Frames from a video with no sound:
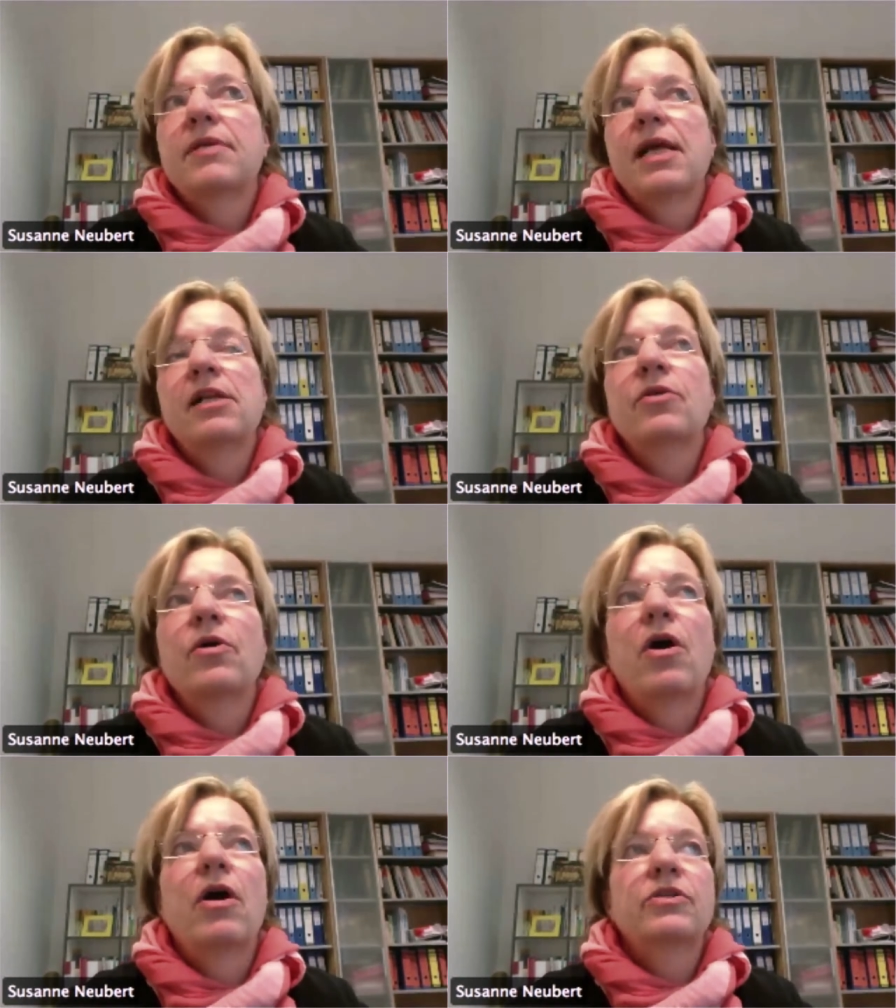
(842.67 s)
tell you
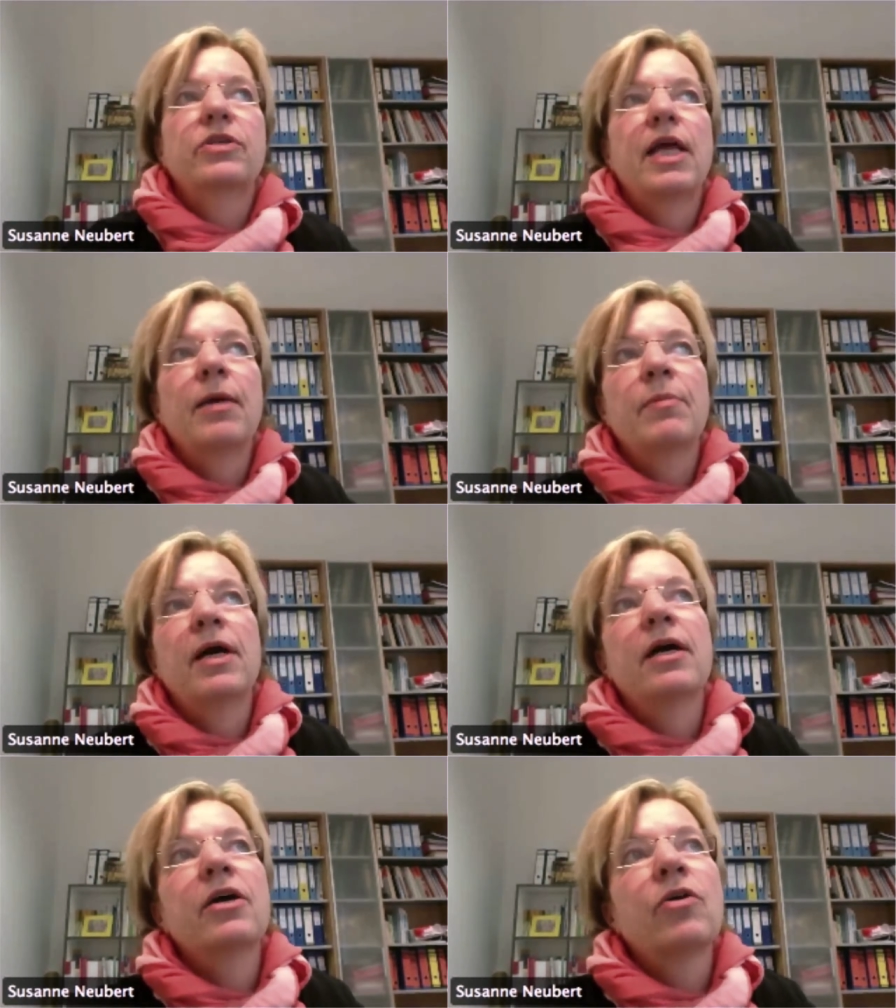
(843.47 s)
or to name
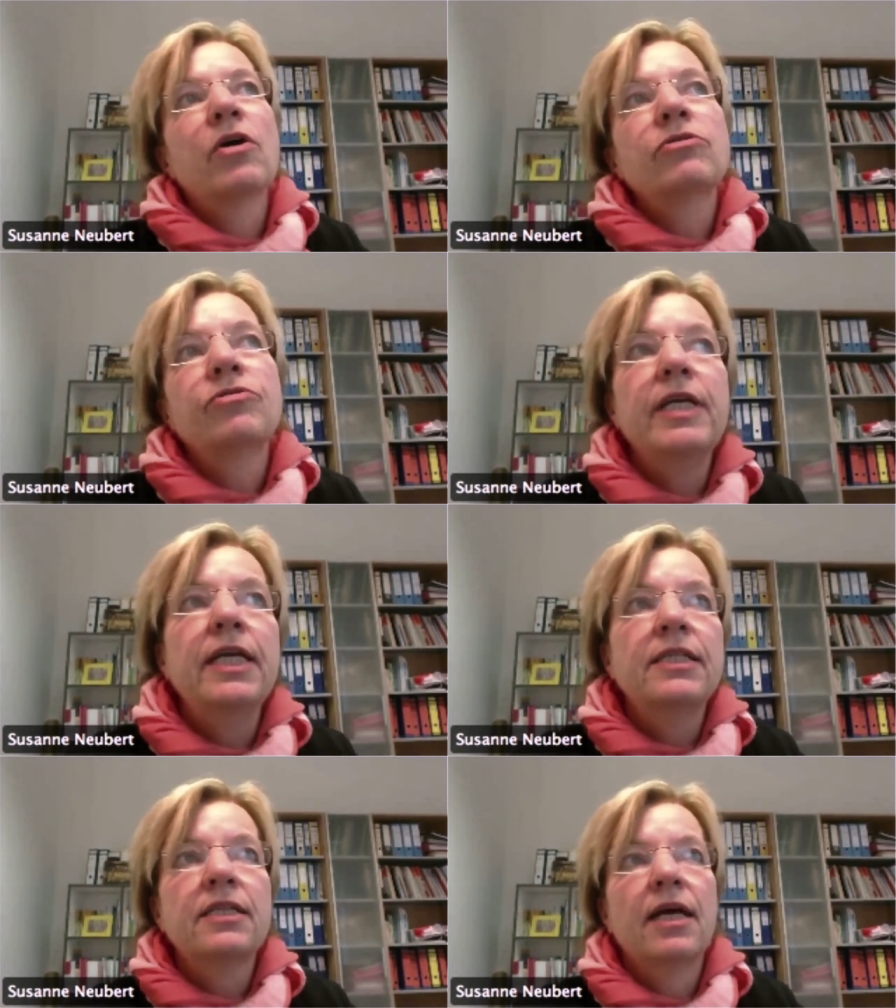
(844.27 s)
a
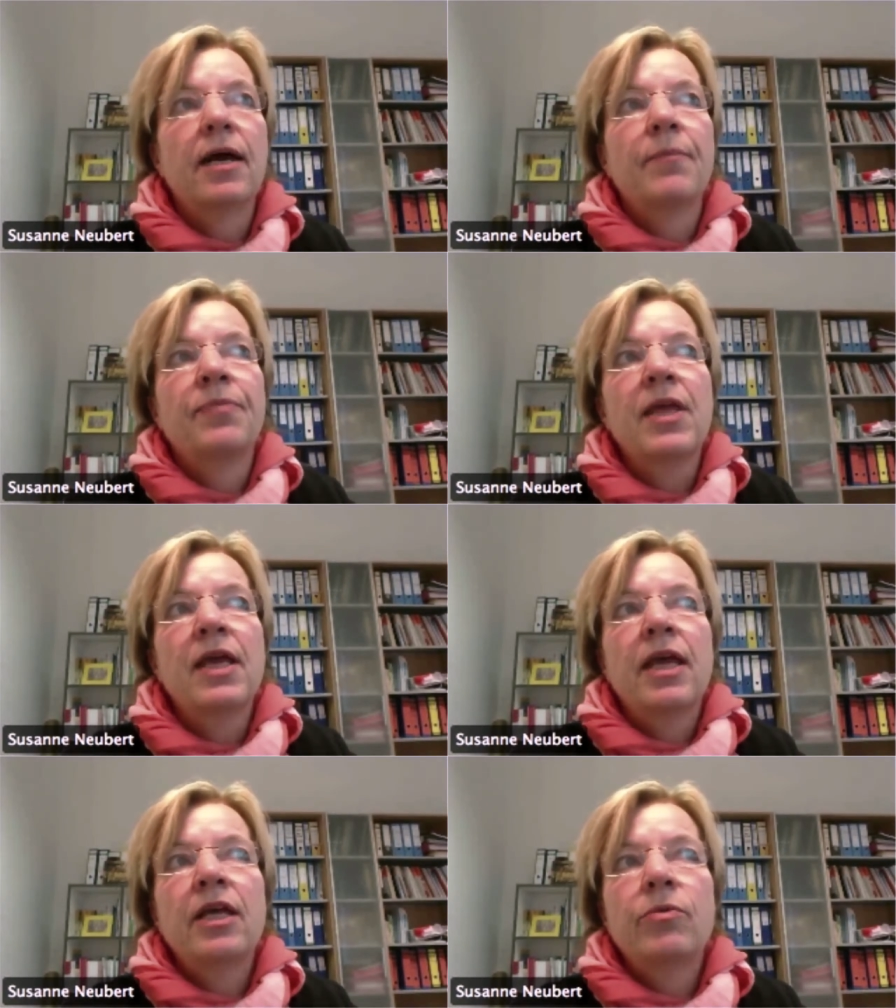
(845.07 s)
concrete
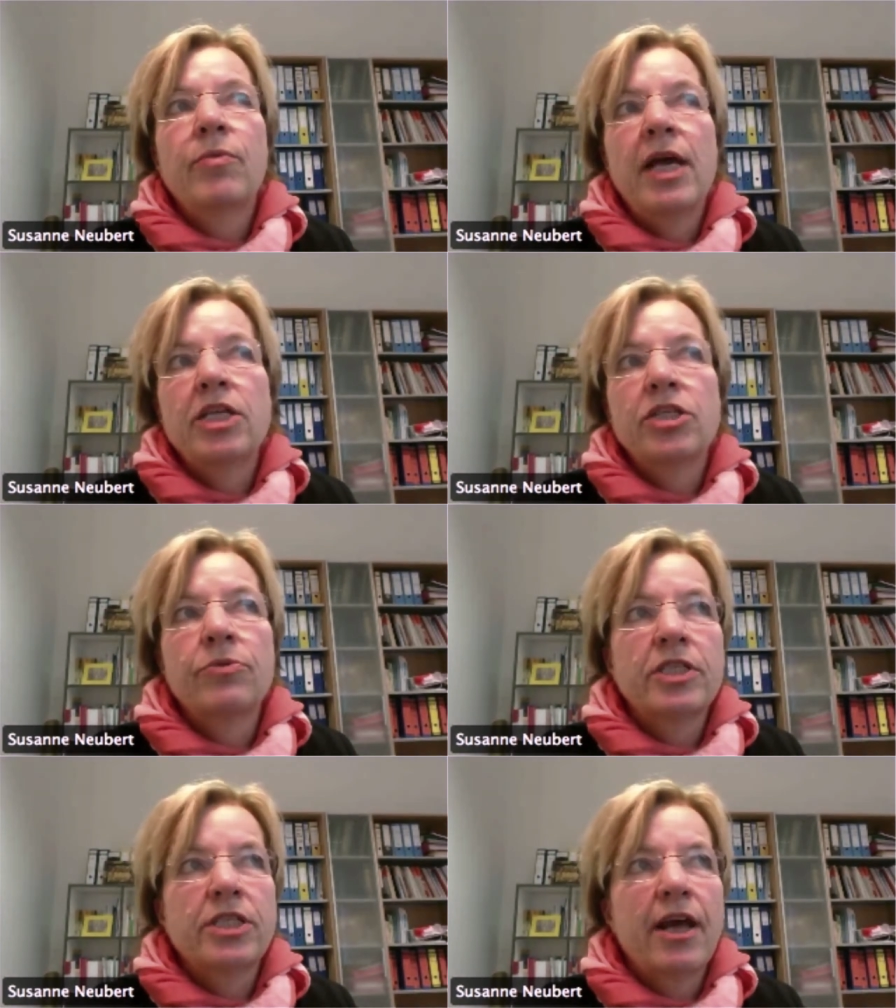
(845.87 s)
innovation
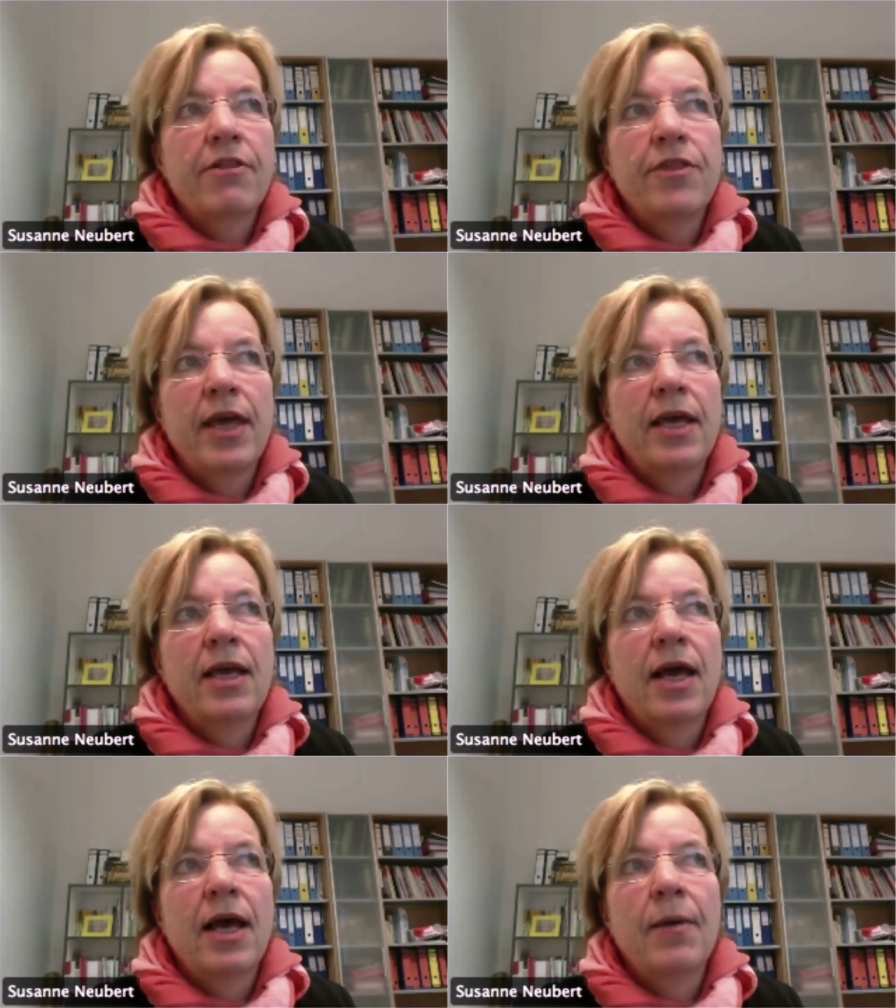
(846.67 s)
which I think
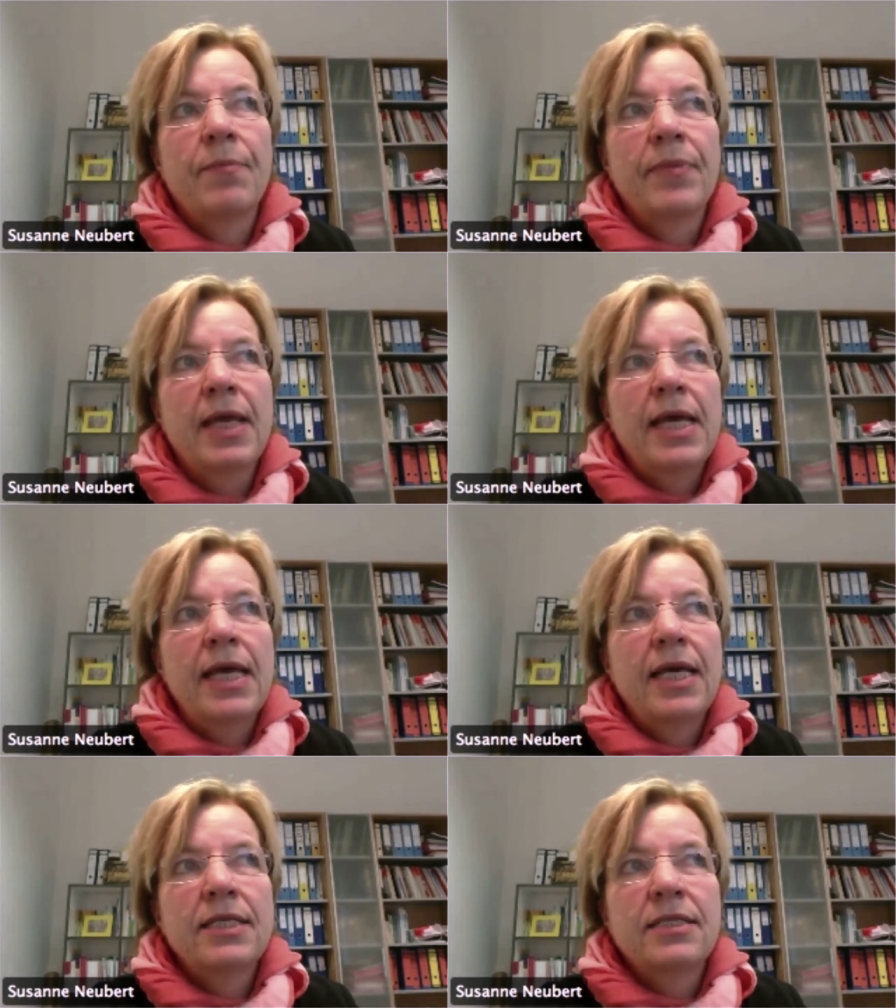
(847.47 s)

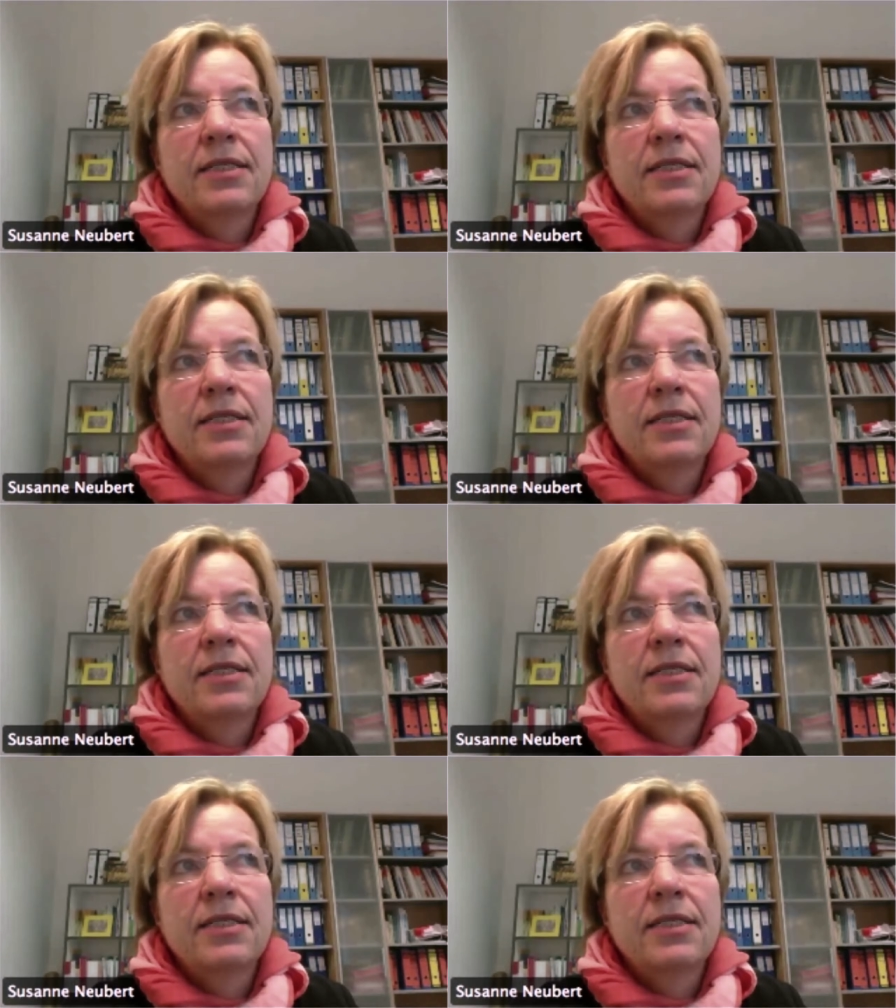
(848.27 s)
is